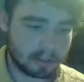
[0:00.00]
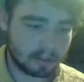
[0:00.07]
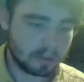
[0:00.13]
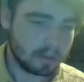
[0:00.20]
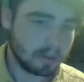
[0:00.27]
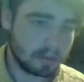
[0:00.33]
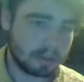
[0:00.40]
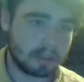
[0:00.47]

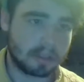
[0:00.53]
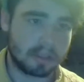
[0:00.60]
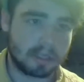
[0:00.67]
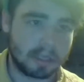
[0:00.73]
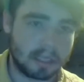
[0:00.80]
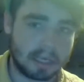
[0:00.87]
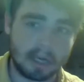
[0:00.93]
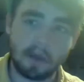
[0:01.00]

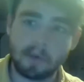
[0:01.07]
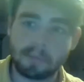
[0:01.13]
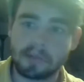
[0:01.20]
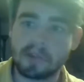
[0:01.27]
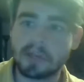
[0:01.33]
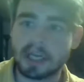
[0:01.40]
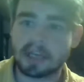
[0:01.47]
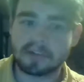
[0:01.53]
And I hope
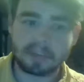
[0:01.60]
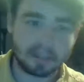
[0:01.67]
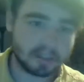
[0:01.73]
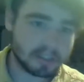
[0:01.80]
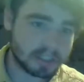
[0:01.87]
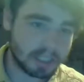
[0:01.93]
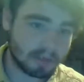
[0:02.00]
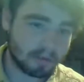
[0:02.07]
you guys can
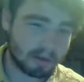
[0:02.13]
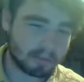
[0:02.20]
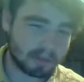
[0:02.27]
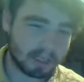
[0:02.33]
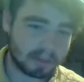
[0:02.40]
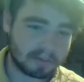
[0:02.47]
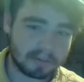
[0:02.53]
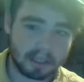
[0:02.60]
understand what I'm
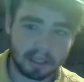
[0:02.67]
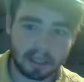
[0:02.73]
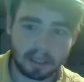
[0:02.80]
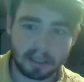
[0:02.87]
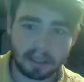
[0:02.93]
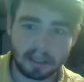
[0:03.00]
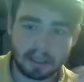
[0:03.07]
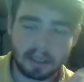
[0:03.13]
trying to say.